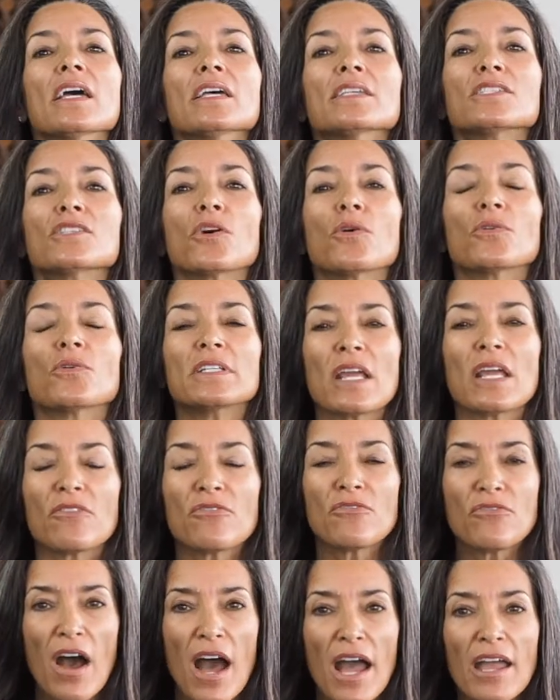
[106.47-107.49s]
So day
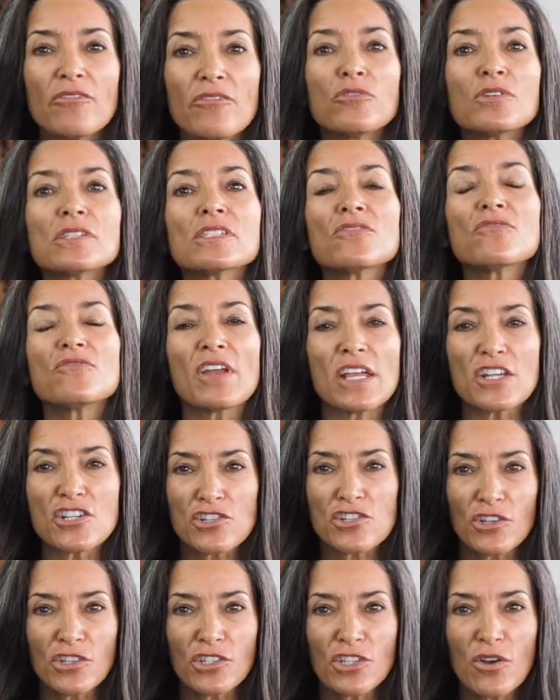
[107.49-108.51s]
five was
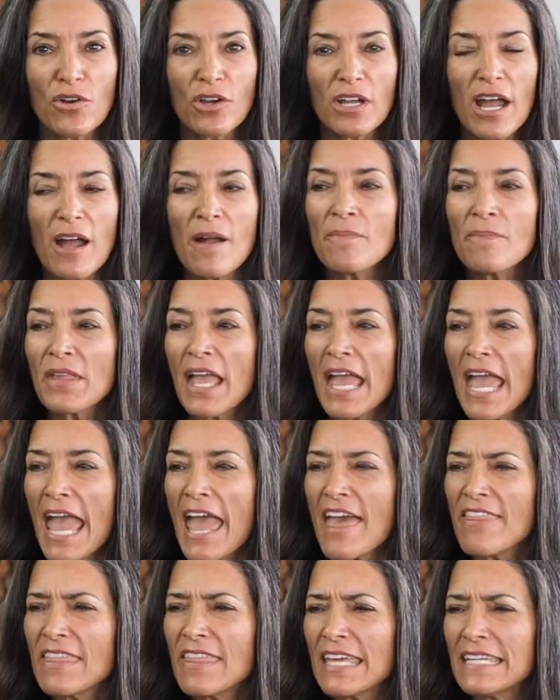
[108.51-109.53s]
facial yoga,
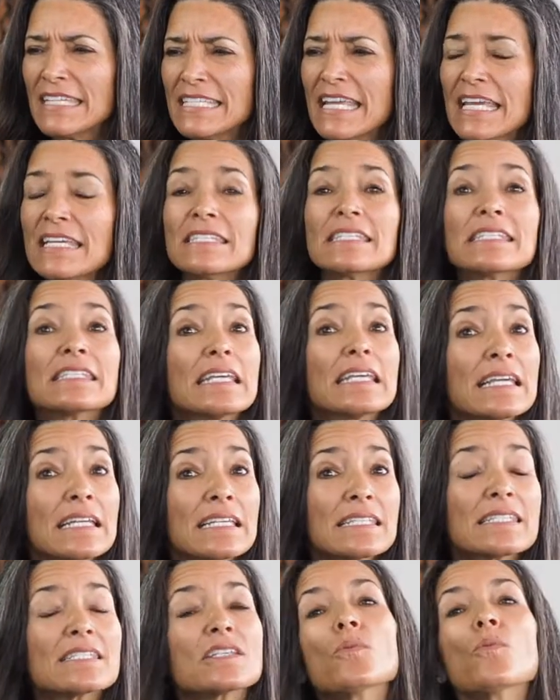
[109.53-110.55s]
and then day
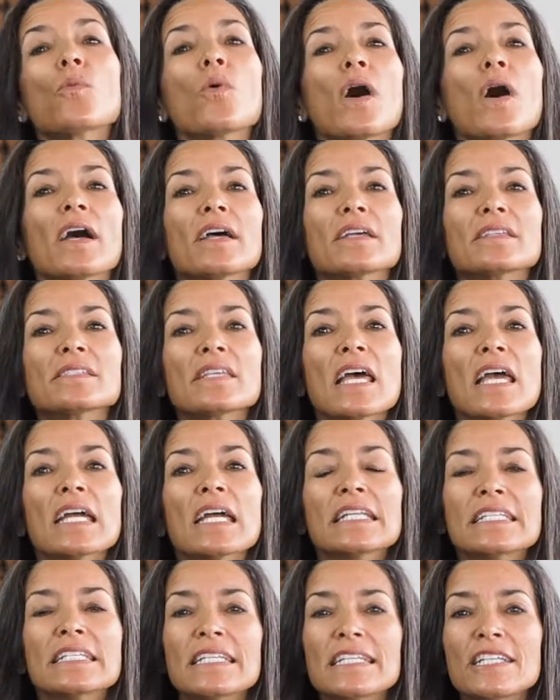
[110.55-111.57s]
six was
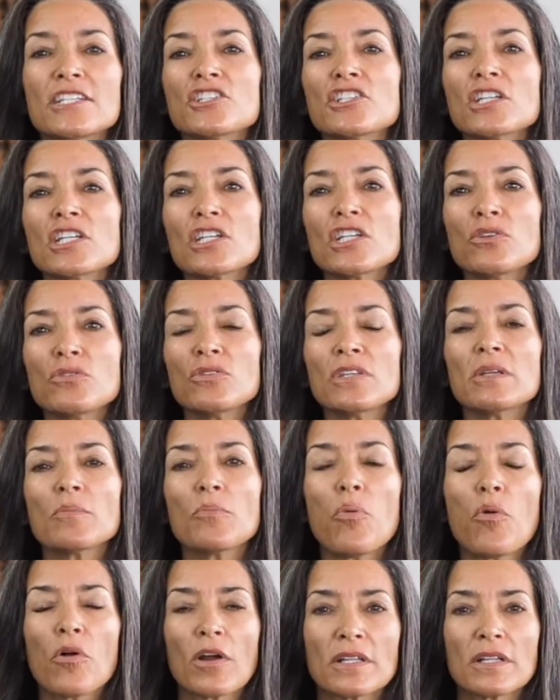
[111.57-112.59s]
teaching you the
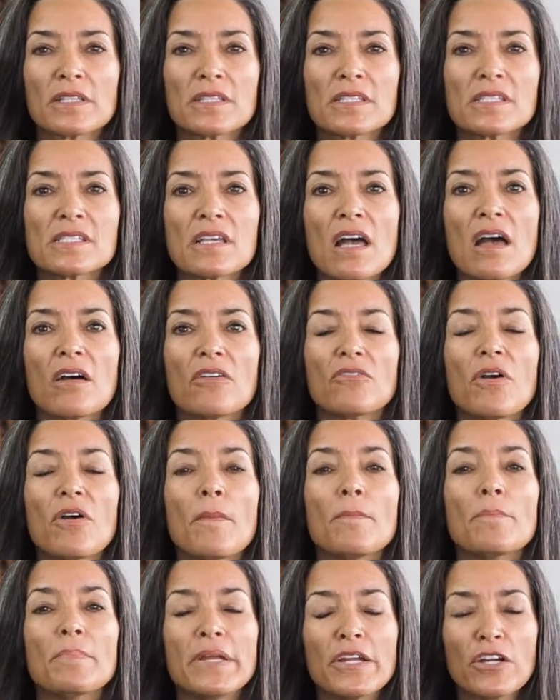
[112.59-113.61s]
importance of
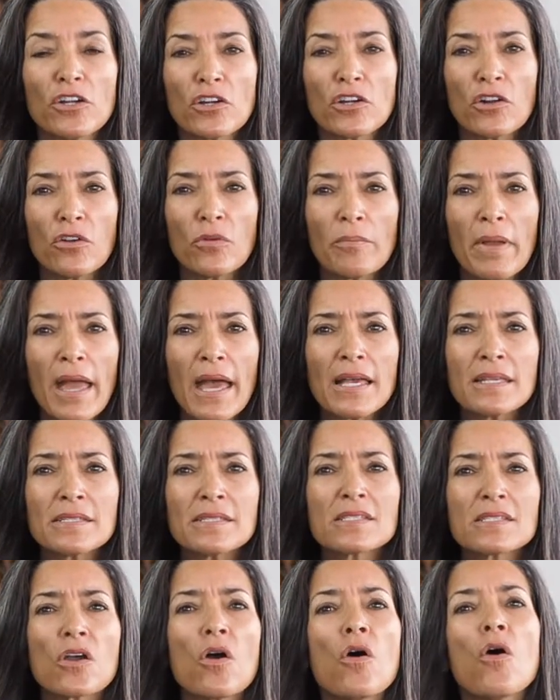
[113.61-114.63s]
miracle
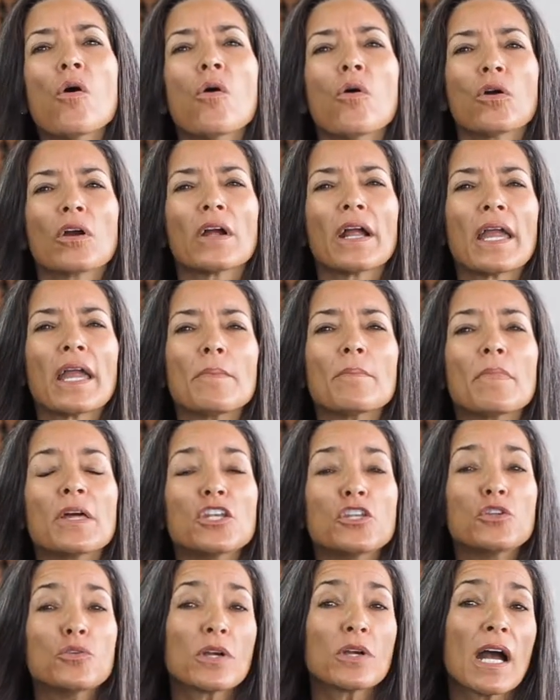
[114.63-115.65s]
mask or a
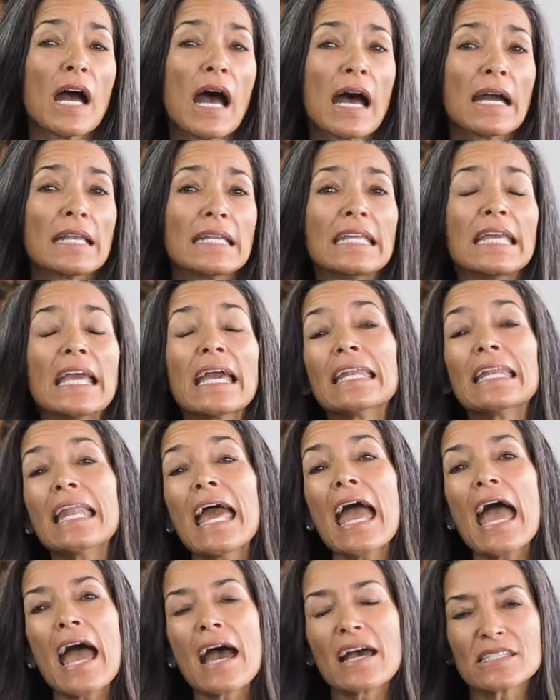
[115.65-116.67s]
Manuka honey and
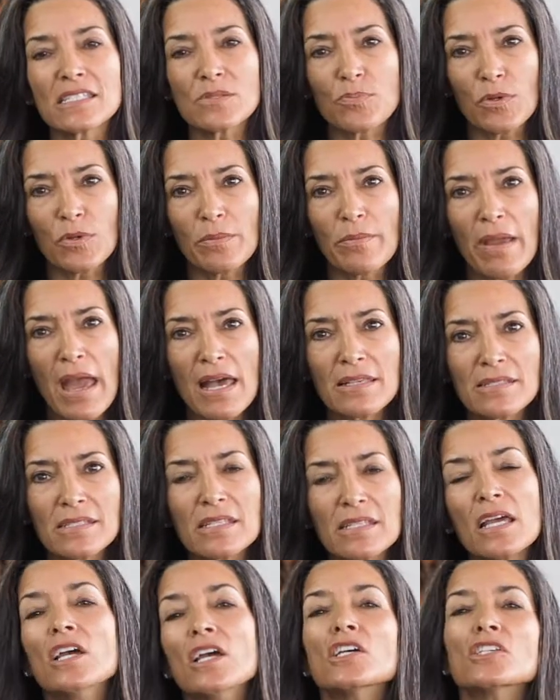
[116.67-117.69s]
aspirin mask.